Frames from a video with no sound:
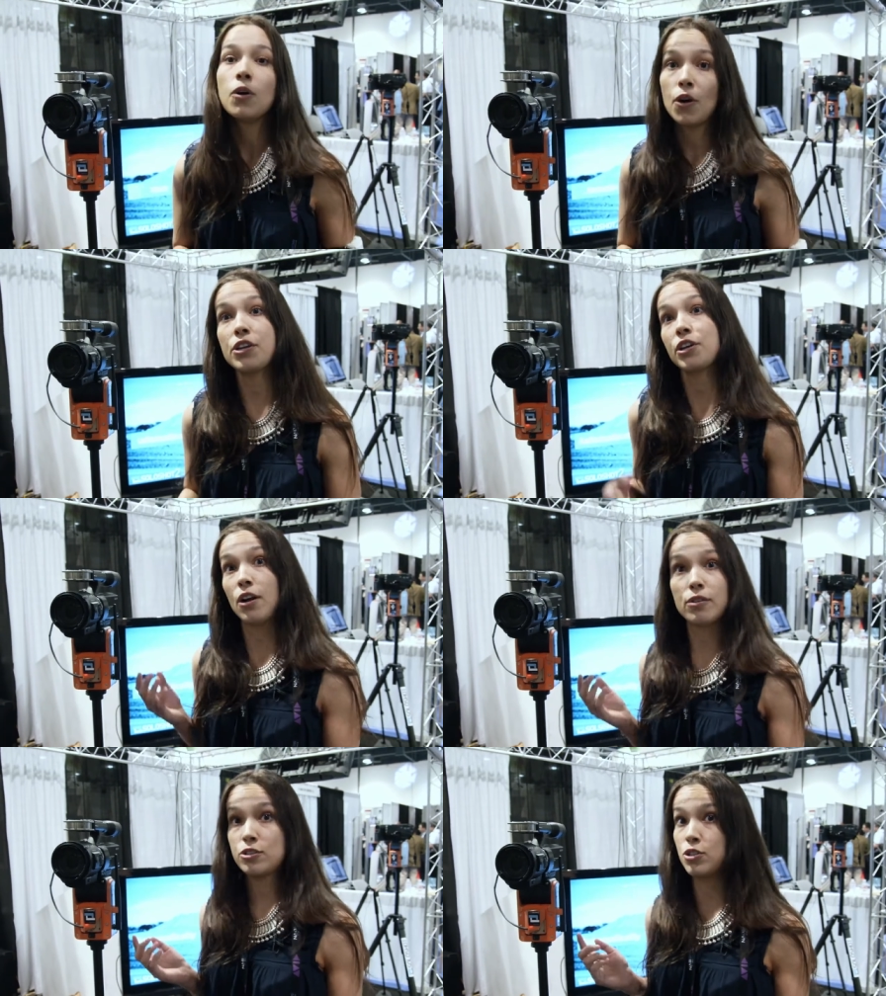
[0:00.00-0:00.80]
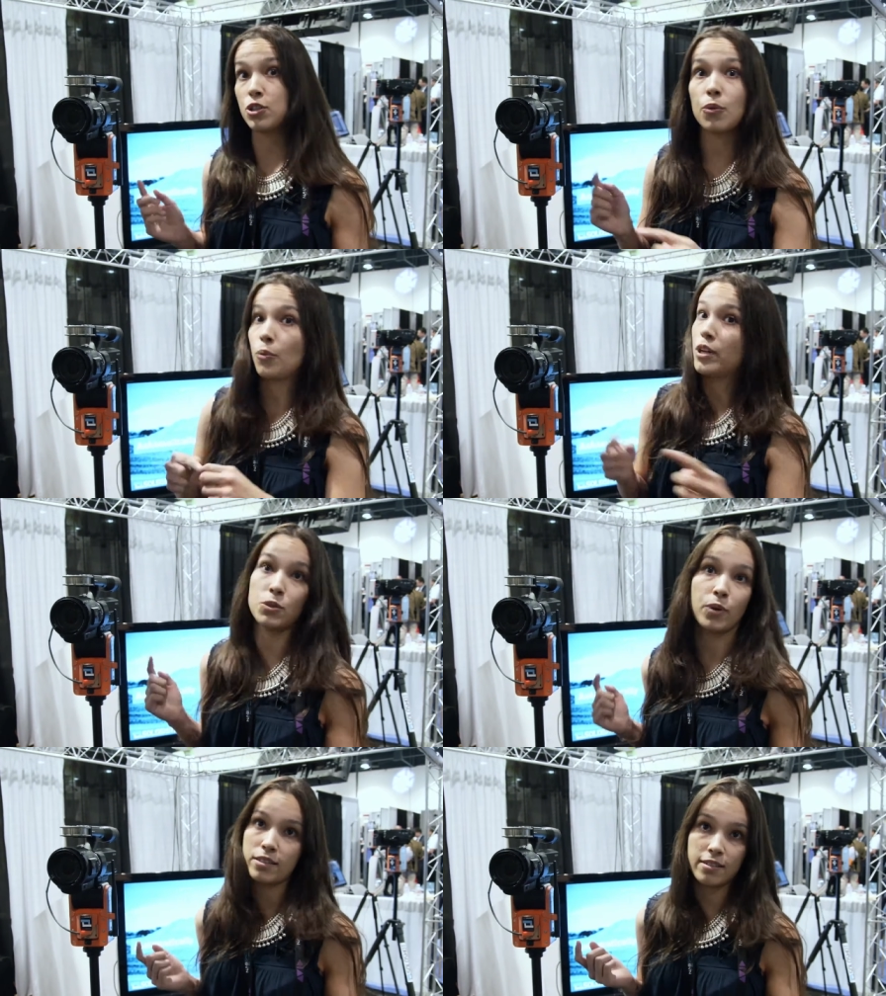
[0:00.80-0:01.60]
Or you could always just do a
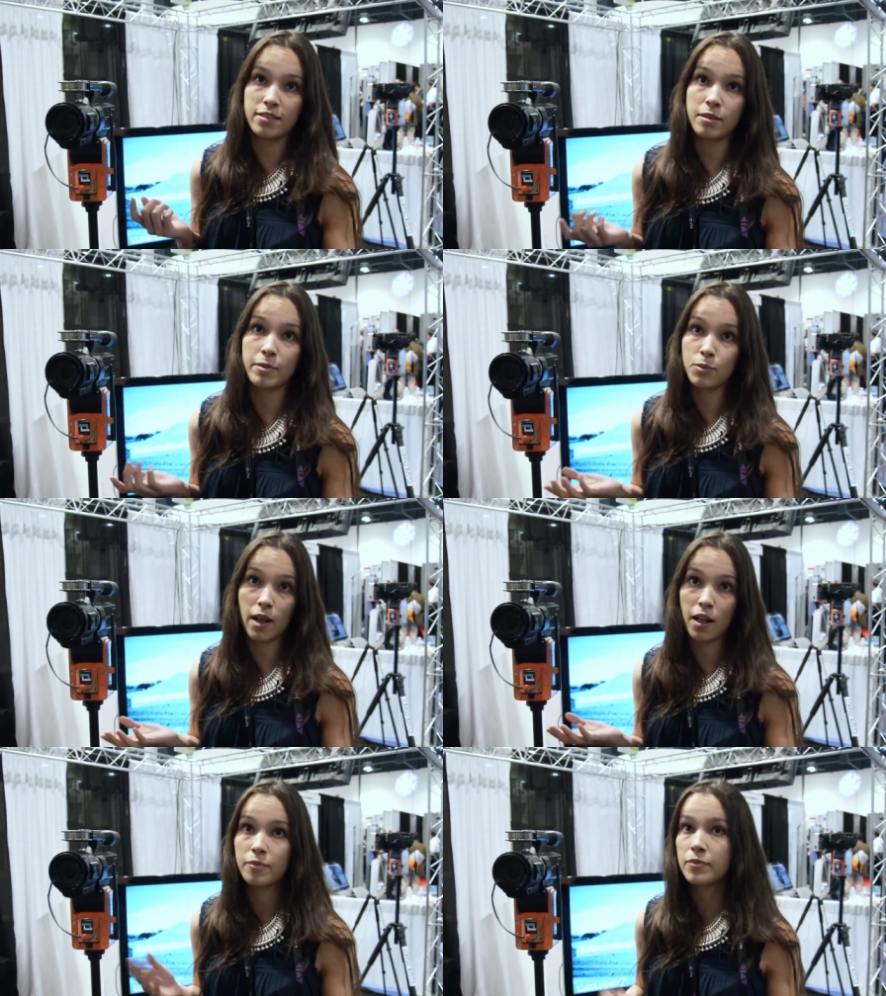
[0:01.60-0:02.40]
one-to-one -one system as well.